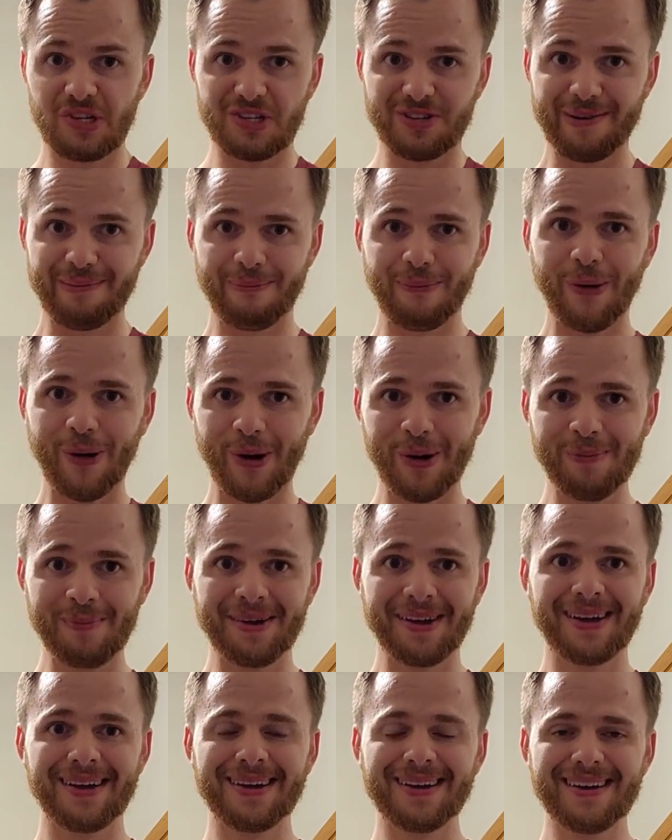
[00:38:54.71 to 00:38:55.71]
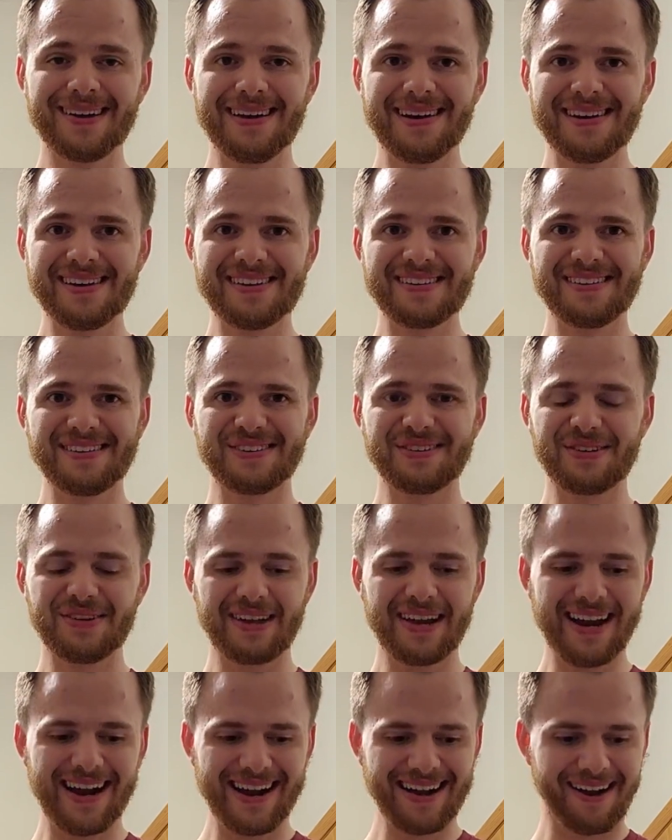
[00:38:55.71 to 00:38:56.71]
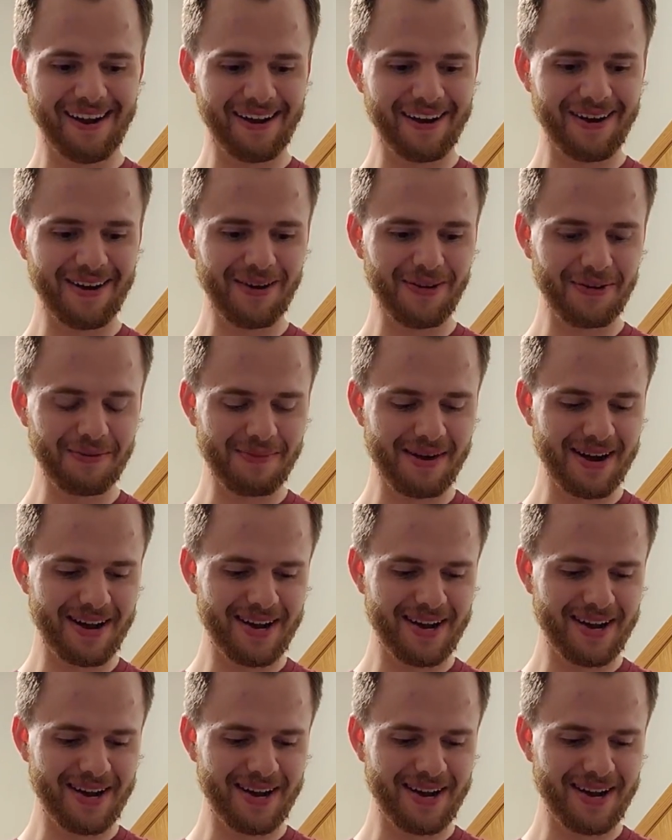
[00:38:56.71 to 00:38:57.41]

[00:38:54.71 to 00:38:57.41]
support me so that I could go